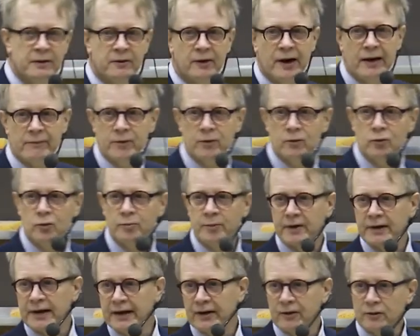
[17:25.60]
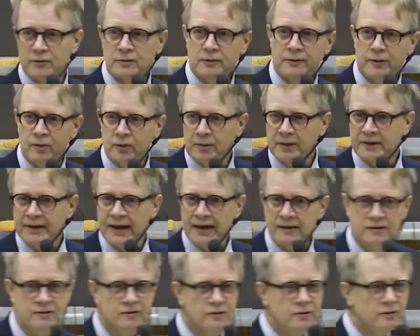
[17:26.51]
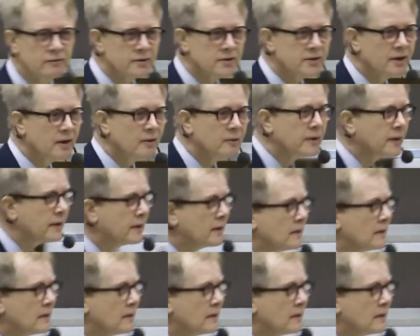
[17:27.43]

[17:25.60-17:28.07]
driving Uber and also normal taxi service now